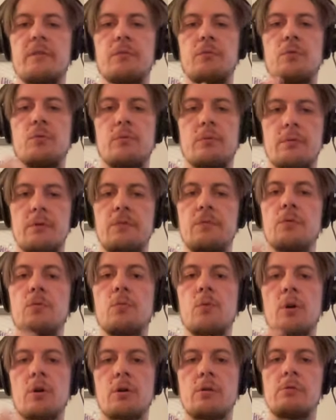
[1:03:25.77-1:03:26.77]
if you if you
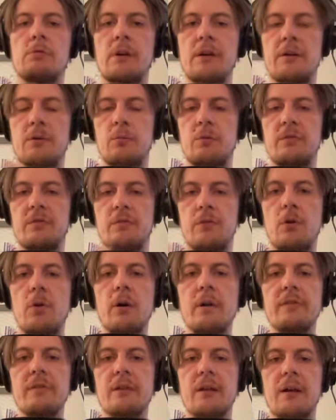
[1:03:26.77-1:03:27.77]
work already with
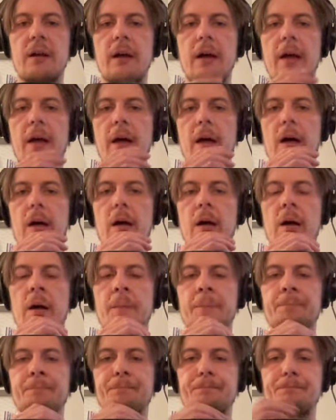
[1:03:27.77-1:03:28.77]
floats,
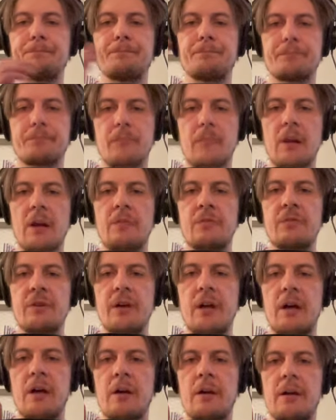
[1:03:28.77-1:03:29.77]
um,
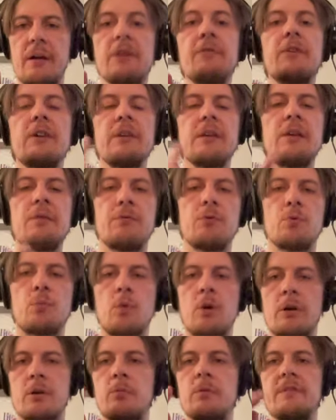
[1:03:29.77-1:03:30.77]
there, even if you
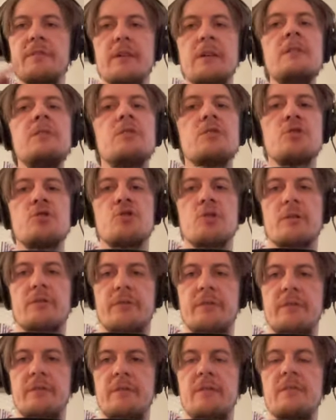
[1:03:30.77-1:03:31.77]
work with integers
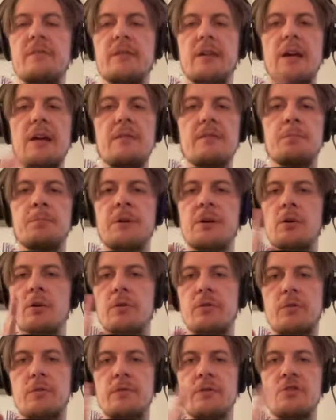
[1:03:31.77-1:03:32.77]
in this case,
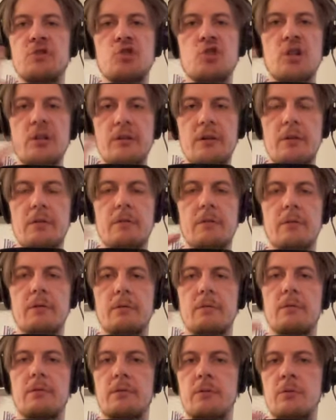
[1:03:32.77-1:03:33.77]
because of a jitter,
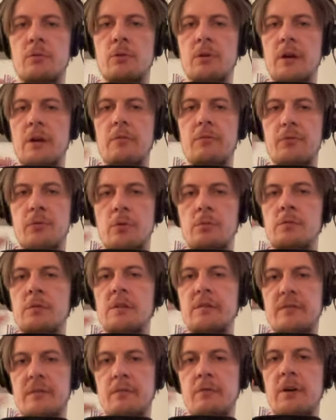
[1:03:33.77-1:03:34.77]
you have
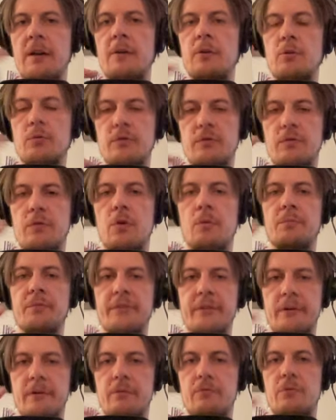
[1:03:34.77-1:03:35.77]
always the values from
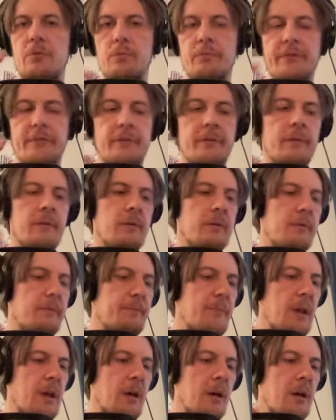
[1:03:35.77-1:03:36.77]
the from the
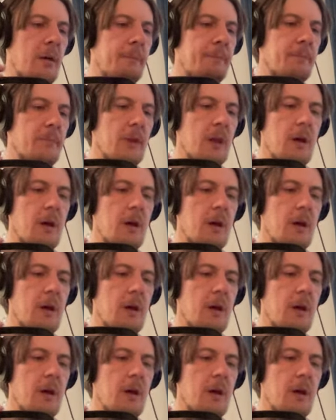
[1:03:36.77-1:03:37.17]
um,